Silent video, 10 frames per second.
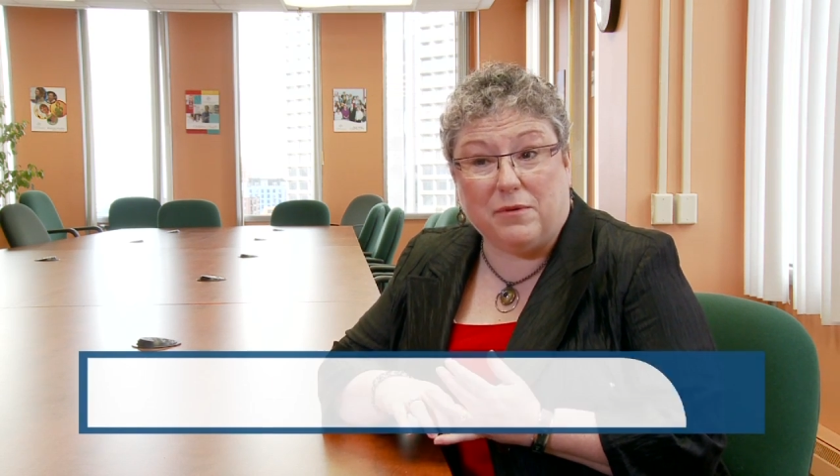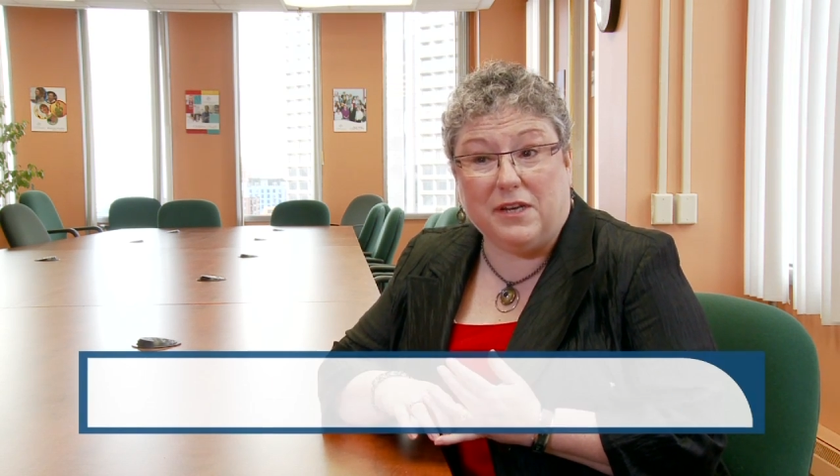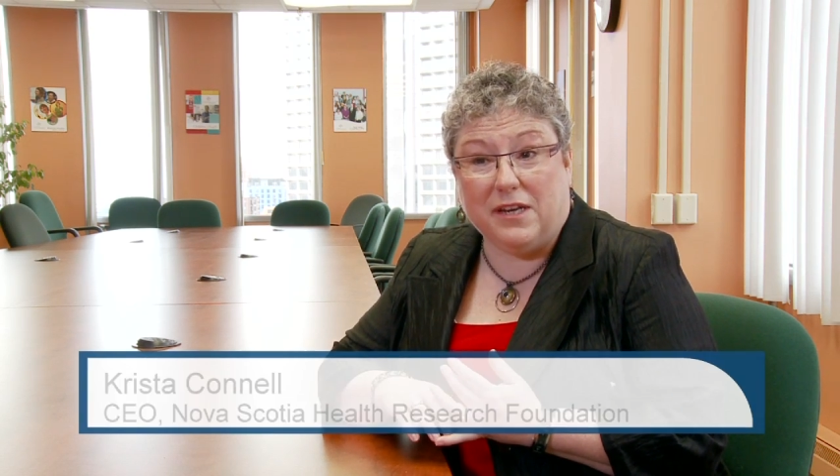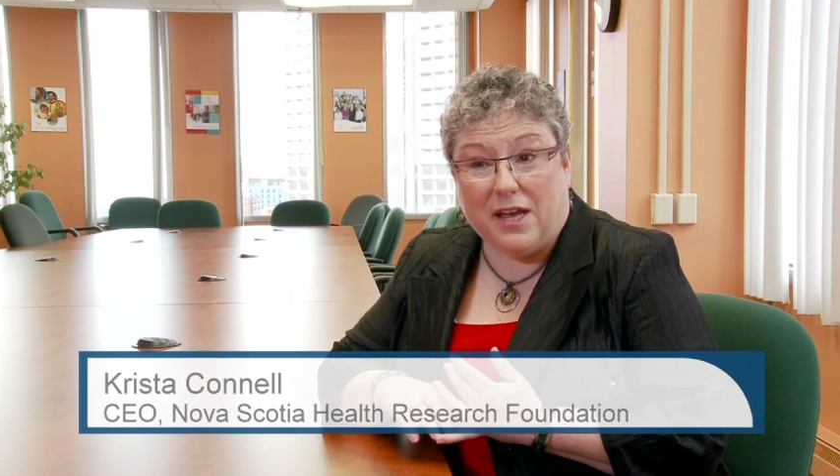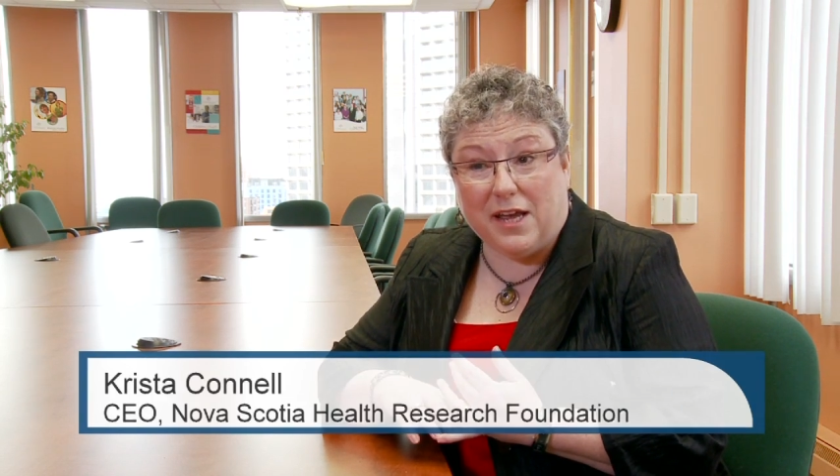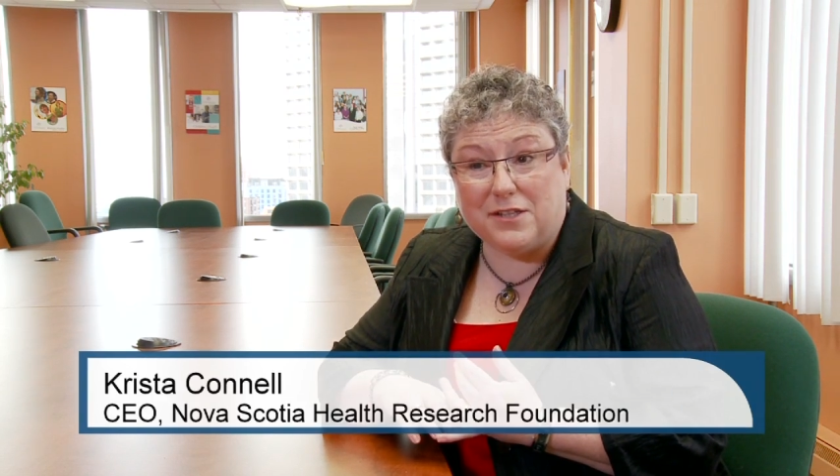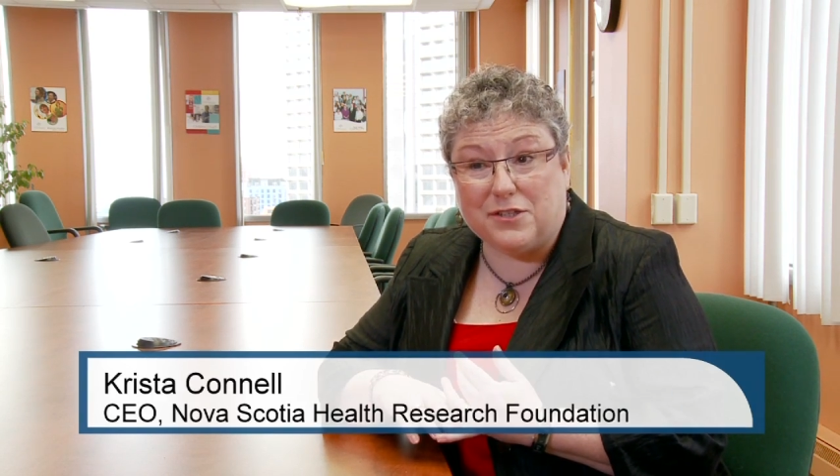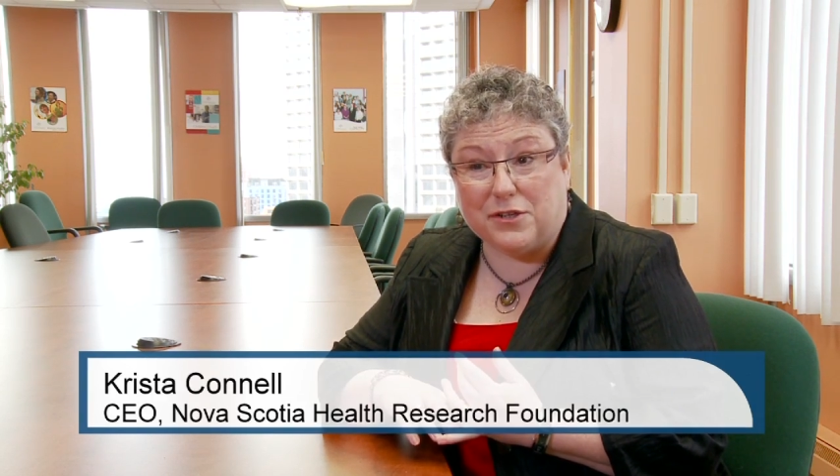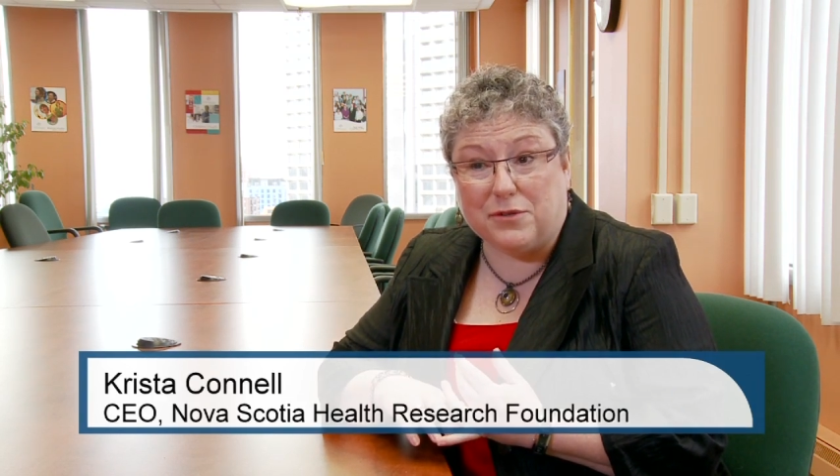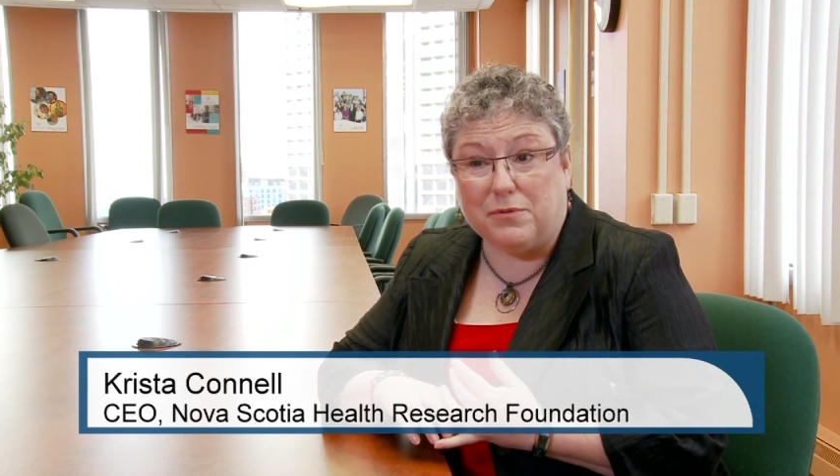we need
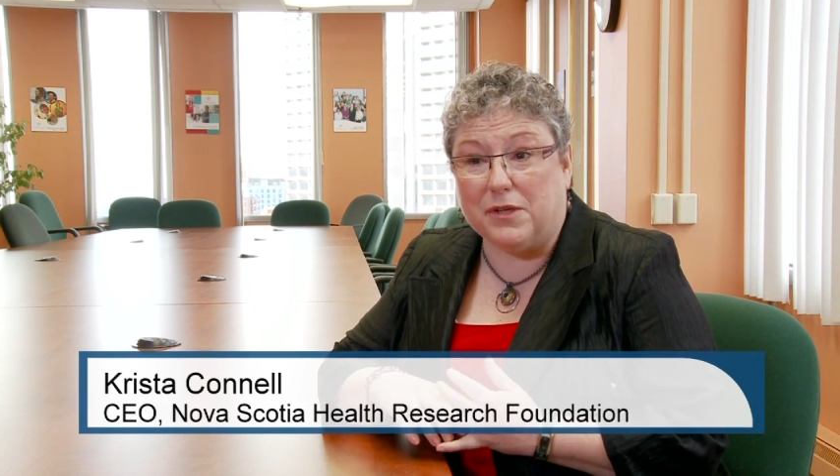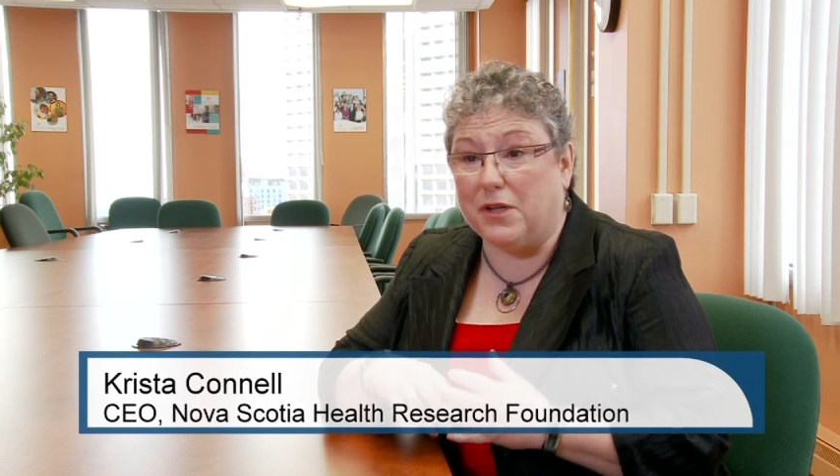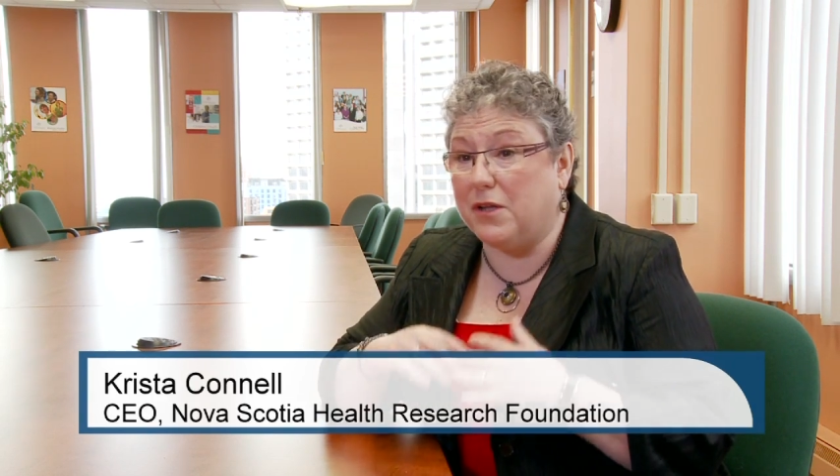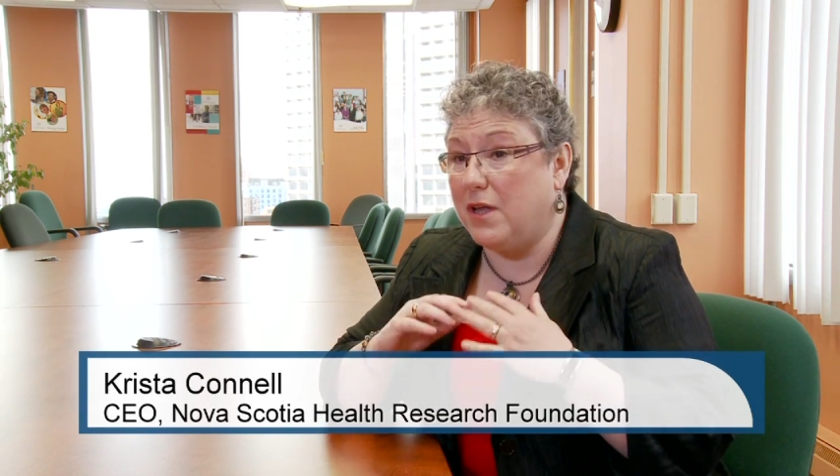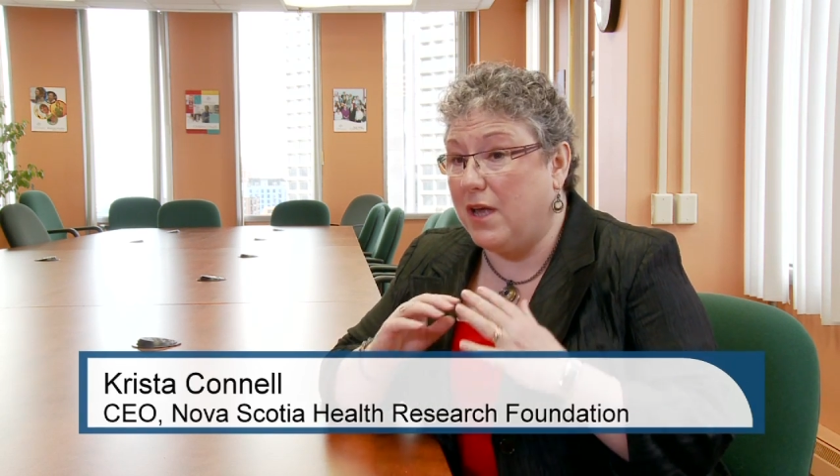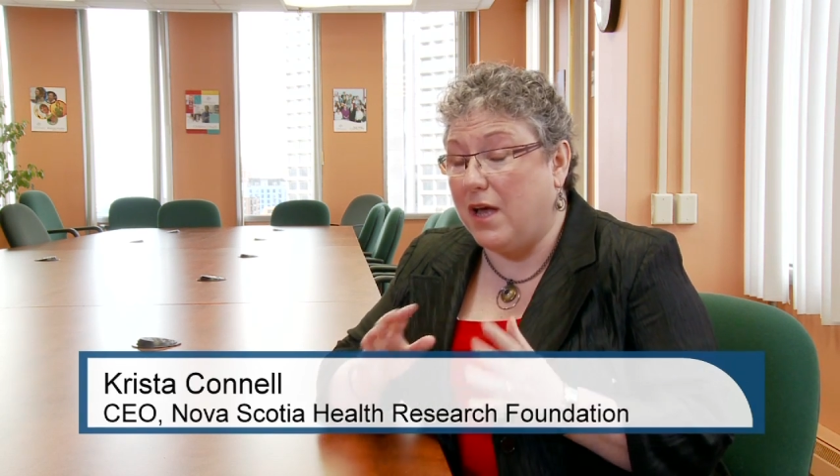answered, we'll